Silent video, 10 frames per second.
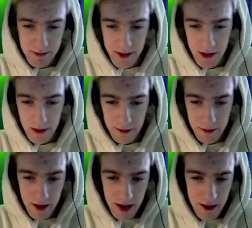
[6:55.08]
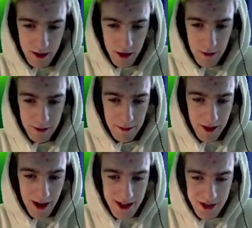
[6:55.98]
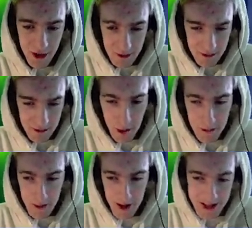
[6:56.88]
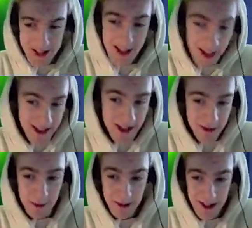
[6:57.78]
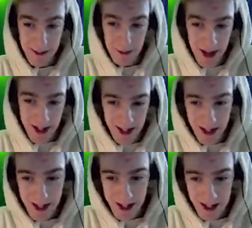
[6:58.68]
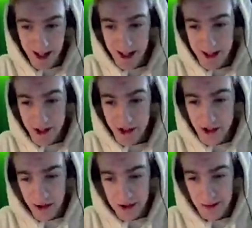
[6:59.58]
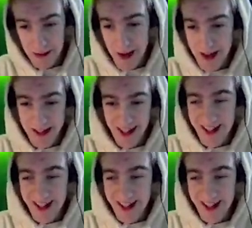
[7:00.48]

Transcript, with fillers: been compri compromised, comp compromised, then that's when we need to panic, and you're gonna join my panic.